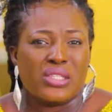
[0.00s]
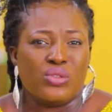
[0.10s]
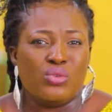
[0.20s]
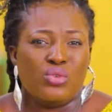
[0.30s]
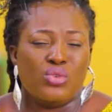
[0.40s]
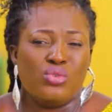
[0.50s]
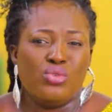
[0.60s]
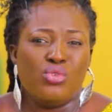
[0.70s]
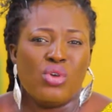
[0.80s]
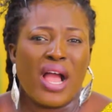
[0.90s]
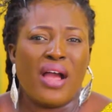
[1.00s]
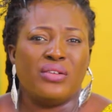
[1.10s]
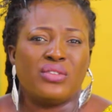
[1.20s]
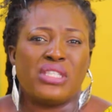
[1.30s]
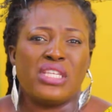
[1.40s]
You know
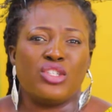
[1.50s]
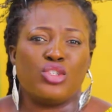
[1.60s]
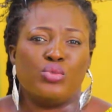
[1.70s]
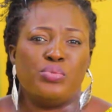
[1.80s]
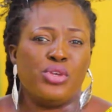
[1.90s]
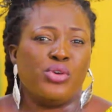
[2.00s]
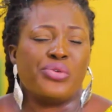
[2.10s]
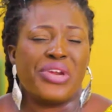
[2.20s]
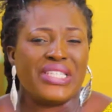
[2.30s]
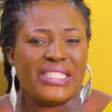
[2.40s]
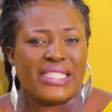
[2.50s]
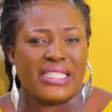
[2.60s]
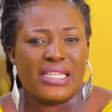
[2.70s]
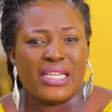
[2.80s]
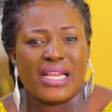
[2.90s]
how things should be already.
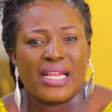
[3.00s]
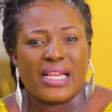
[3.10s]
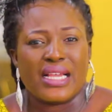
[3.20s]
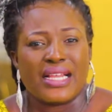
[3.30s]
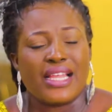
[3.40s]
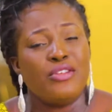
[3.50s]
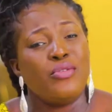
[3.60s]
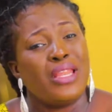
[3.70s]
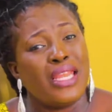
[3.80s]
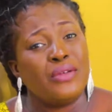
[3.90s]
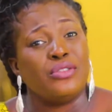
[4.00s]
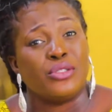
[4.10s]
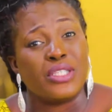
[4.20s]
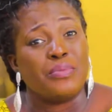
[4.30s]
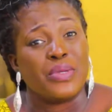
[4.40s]
Can you allow
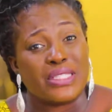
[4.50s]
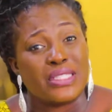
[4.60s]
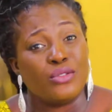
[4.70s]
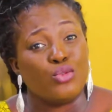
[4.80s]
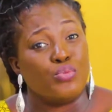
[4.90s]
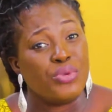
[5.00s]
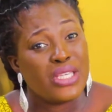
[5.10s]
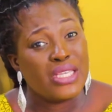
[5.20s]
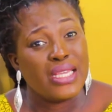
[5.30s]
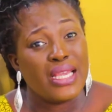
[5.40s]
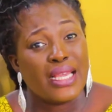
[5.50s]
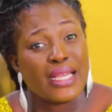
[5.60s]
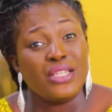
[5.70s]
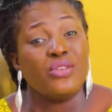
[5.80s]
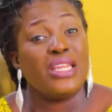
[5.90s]
the other person to be?
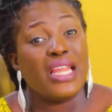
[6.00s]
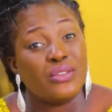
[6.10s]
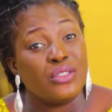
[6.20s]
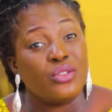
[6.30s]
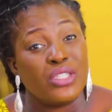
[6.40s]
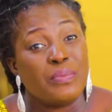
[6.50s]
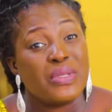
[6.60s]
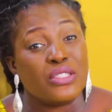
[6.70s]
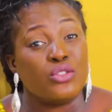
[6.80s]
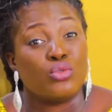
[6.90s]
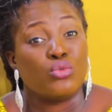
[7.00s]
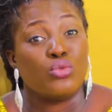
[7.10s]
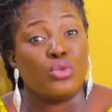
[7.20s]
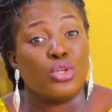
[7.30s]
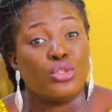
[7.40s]
Can you allow the other person
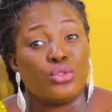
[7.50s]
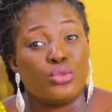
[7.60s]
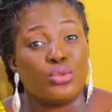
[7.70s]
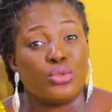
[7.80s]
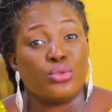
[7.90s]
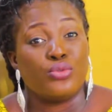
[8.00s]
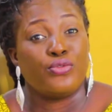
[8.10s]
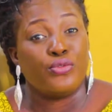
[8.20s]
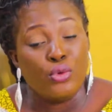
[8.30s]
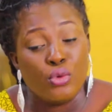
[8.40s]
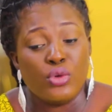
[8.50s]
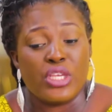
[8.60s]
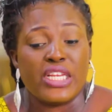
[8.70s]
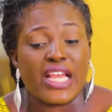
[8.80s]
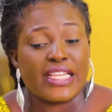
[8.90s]
to flow
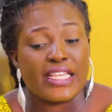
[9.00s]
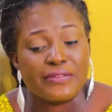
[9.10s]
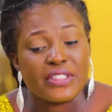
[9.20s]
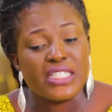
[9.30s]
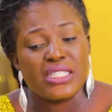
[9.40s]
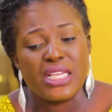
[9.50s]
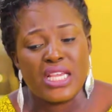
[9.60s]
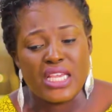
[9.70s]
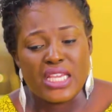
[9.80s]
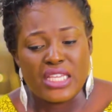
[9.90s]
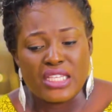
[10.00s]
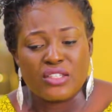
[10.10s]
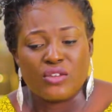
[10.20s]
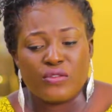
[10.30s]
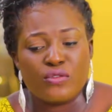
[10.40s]
in her gifting
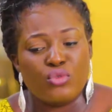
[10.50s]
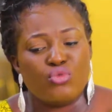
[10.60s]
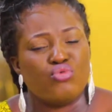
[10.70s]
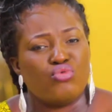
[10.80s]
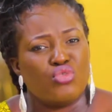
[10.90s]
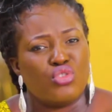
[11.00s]
instead of you to